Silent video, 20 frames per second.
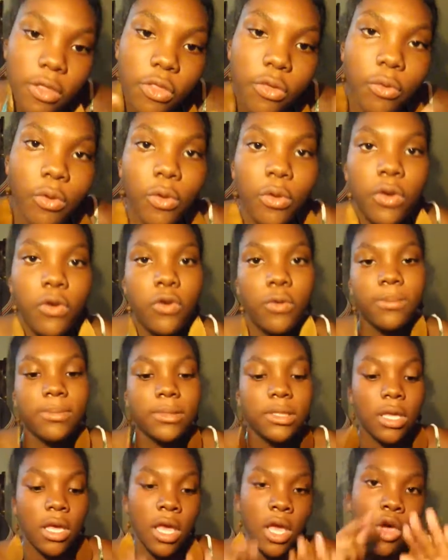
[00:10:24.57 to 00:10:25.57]
through
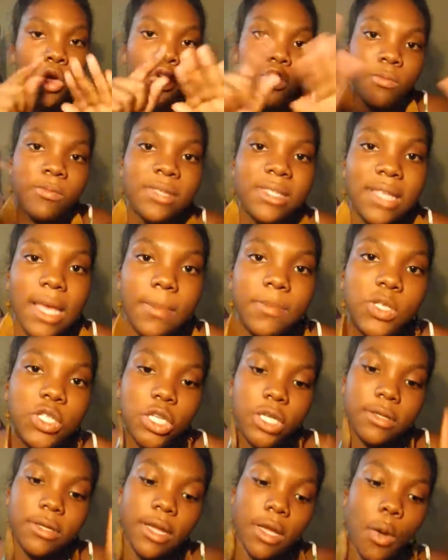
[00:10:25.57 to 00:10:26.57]
hoops.
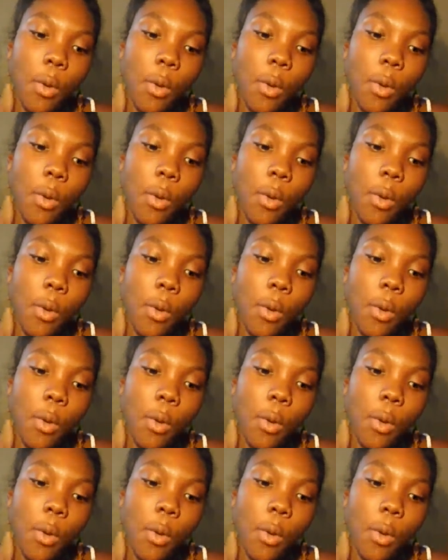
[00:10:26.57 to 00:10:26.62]
Hoopception.